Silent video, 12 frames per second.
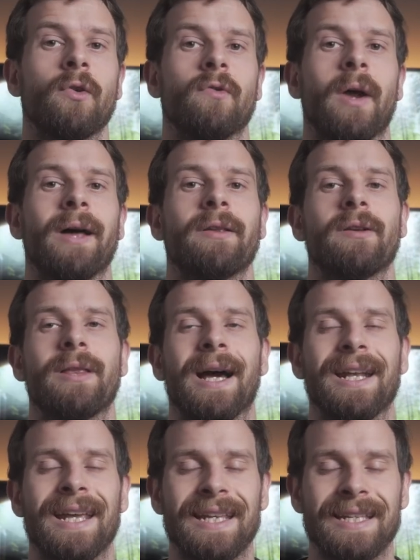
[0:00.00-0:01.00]
rather
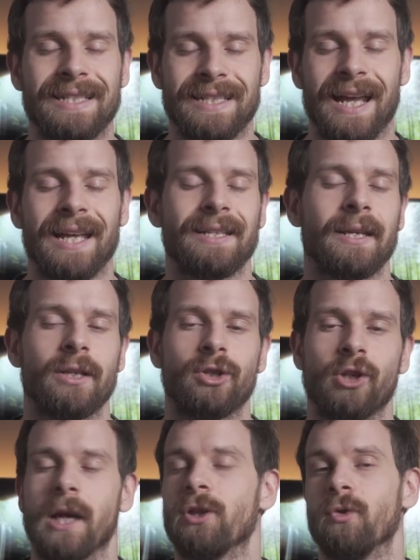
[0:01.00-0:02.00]
than a set
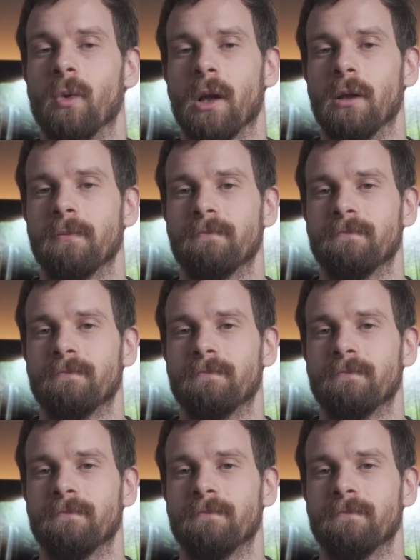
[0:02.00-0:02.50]
schedule.